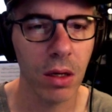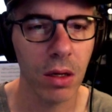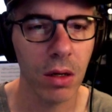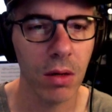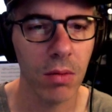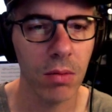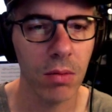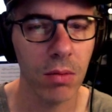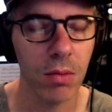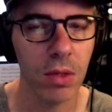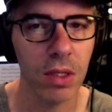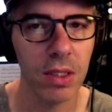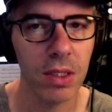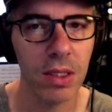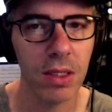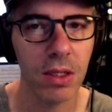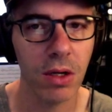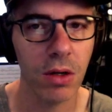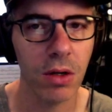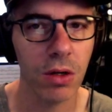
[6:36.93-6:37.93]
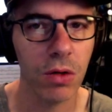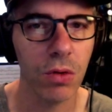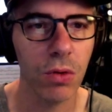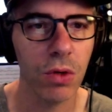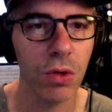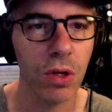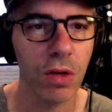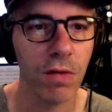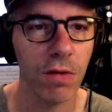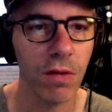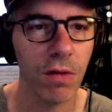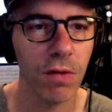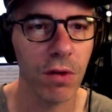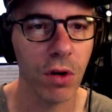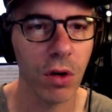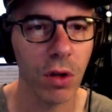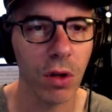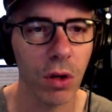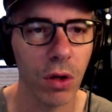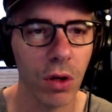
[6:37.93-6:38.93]
This is good if you've
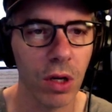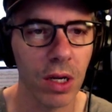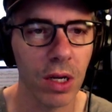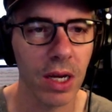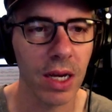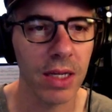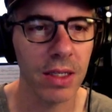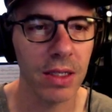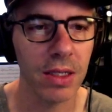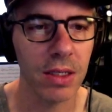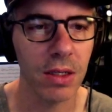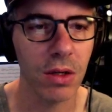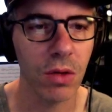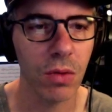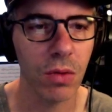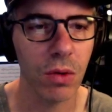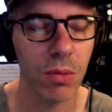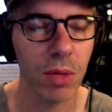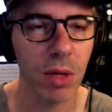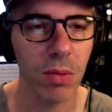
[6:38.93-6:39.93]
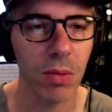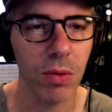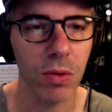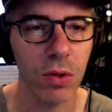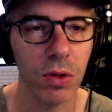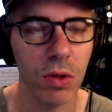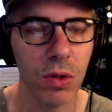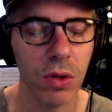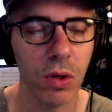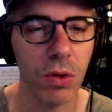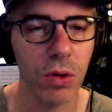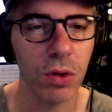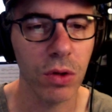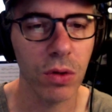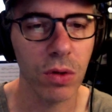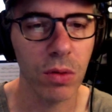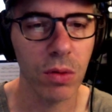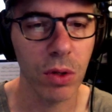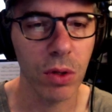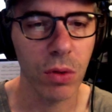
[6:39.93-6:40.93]
got a lot of cases and you want people to not
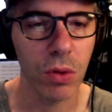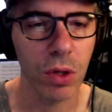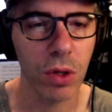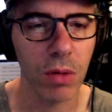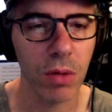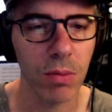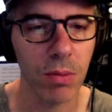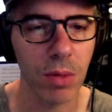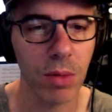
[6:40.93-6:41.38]
do them in order,